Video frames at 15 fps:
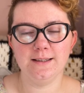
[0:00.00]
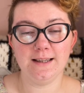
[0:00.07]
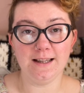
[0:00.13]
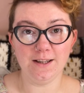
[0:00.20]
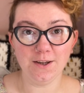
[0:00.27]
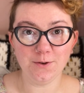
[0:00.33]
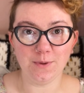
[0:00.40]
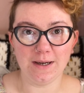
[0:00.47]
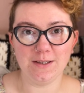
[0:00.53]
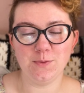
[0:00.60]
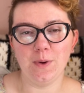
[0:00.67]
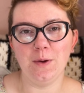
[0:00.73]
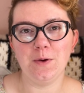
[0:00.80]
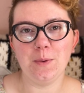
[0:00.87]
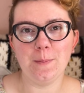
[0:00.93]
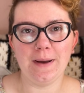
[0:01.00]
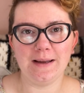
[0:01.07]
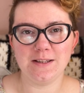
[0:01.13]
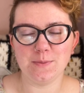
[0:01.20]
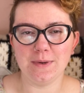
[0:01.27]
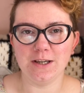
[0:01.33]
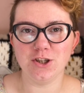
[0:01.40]
Hello and welcome
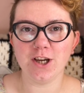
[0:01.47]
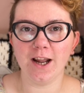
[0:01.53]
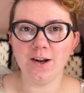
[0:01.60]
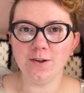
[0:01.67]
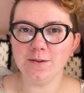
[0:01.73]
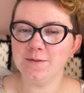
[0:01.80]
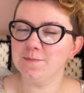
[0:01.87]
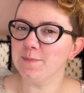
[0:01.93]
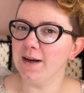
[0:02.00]
back to my channel.